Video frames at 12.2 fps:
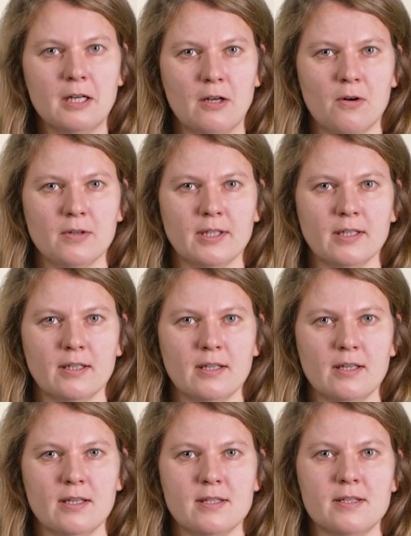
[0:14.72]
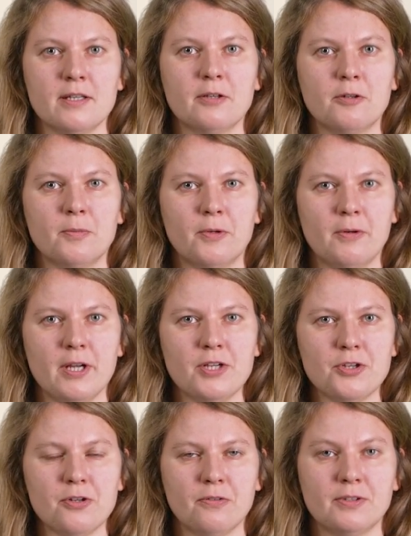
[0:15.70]
cloning is the
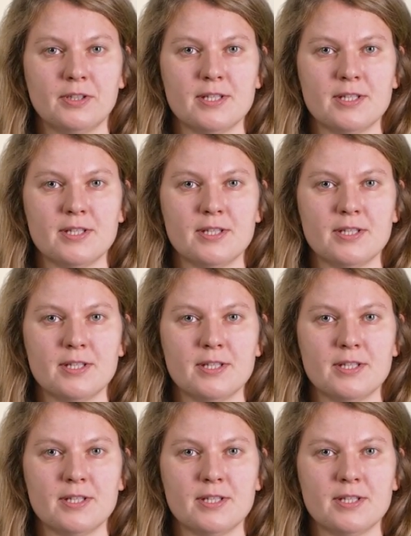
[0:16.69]
incorporation of the